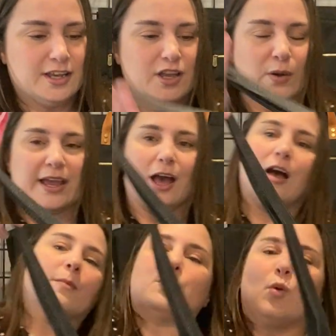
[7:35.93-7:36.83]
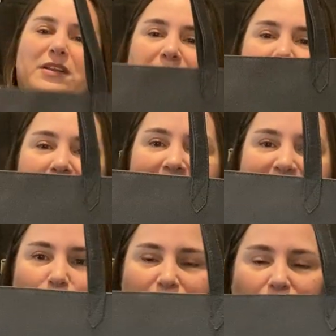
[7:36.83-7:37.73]
Going up one
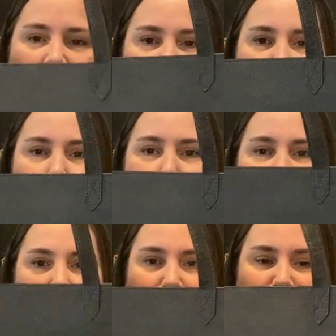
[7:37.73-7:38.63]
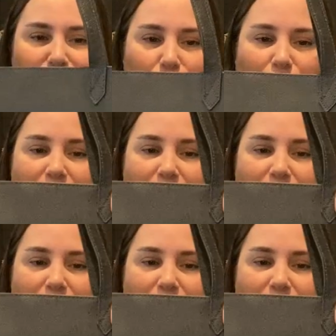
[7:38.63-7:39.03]
size, we've got our modern tote.